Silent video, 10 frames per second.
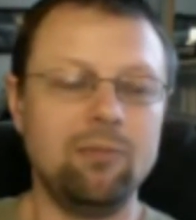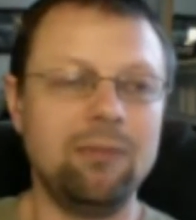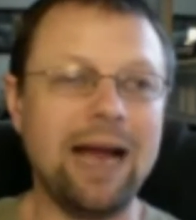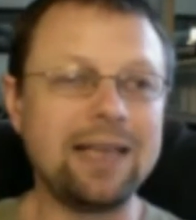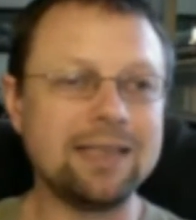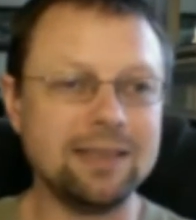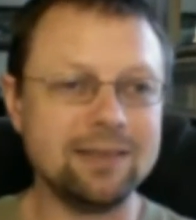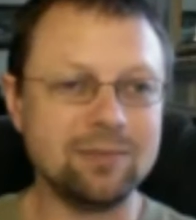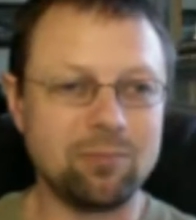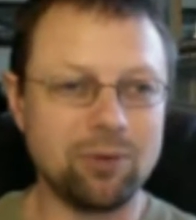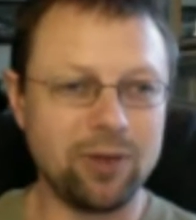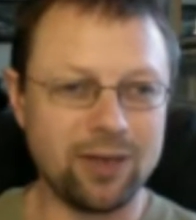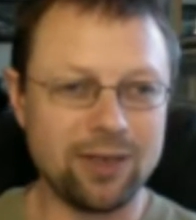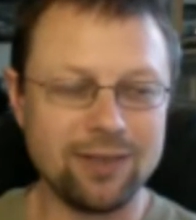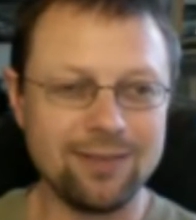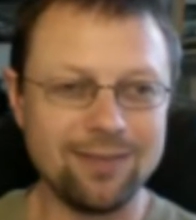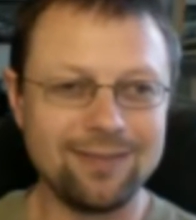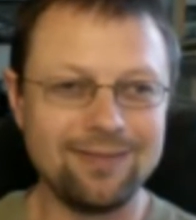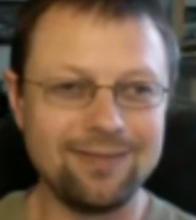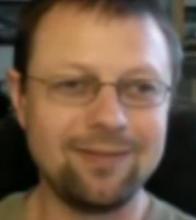magazine production.
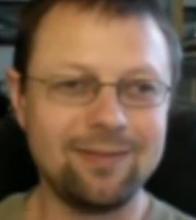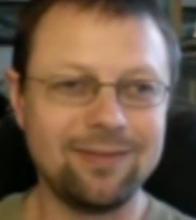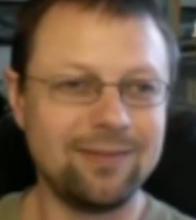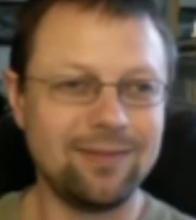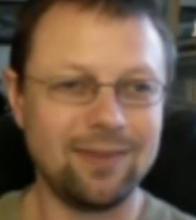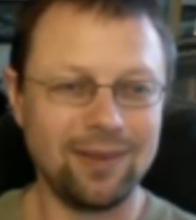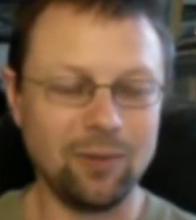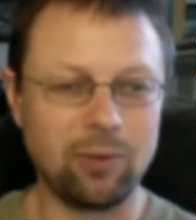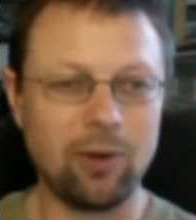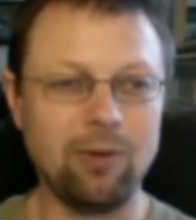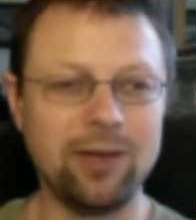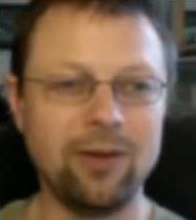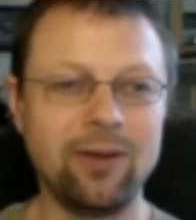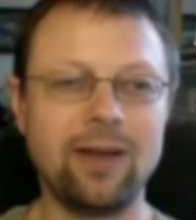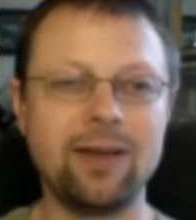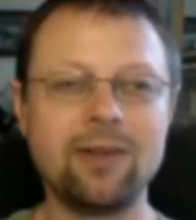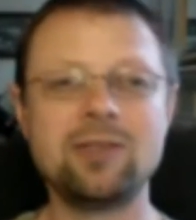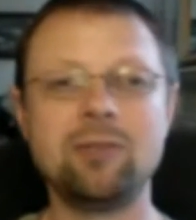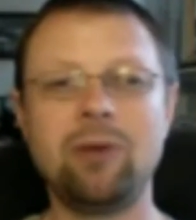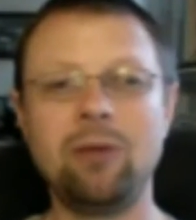You probably know that I
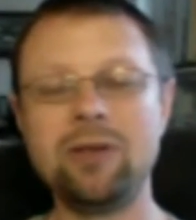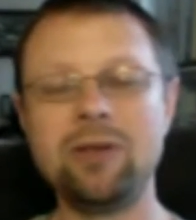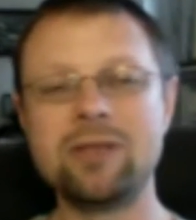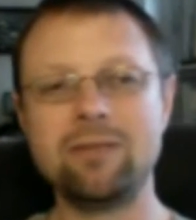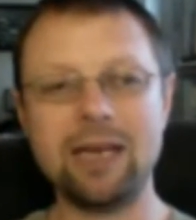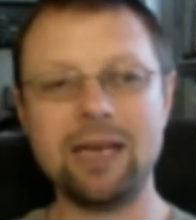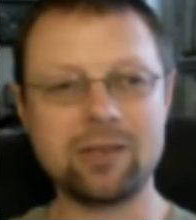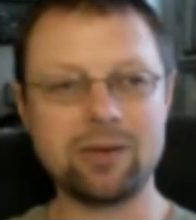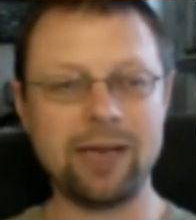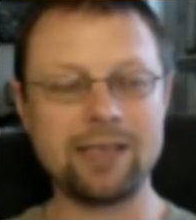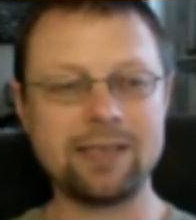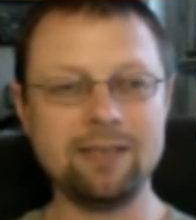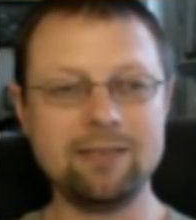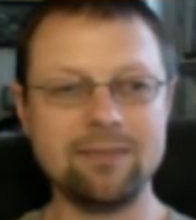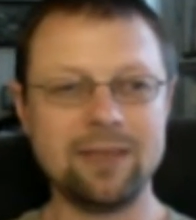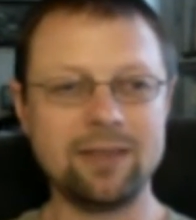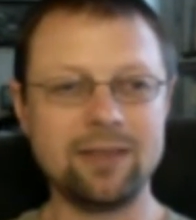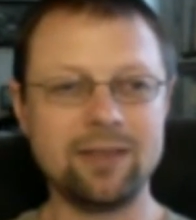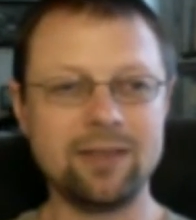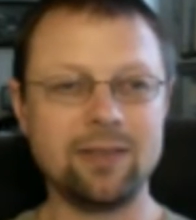used to publish Mastery magazine
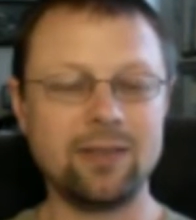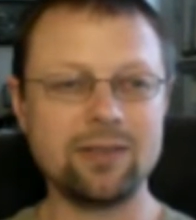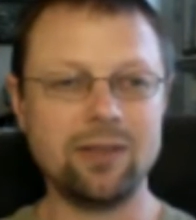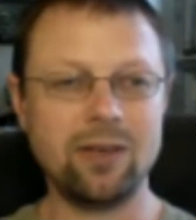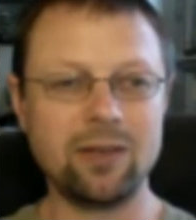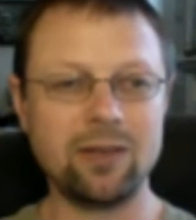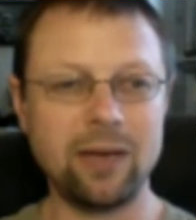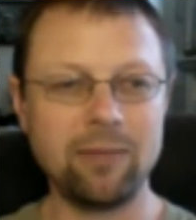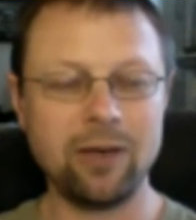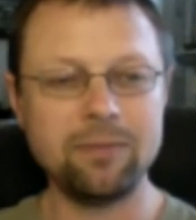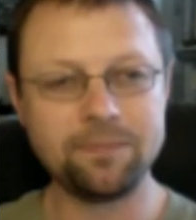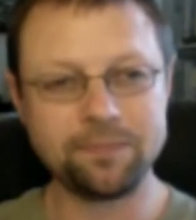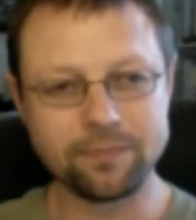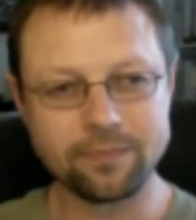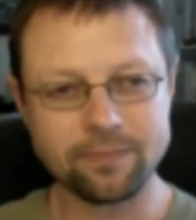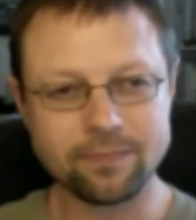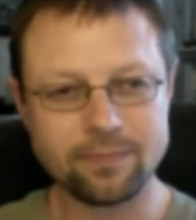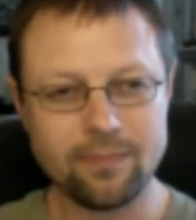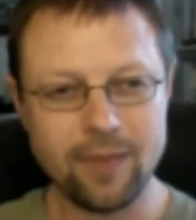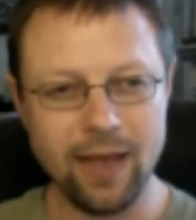until not so long time ago,
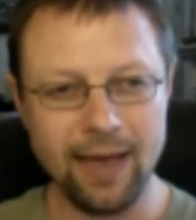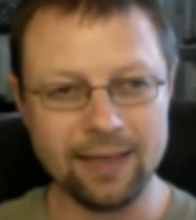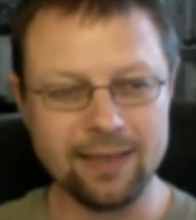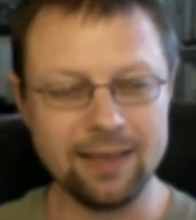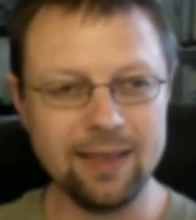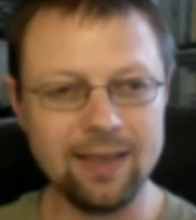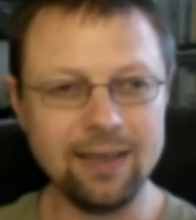and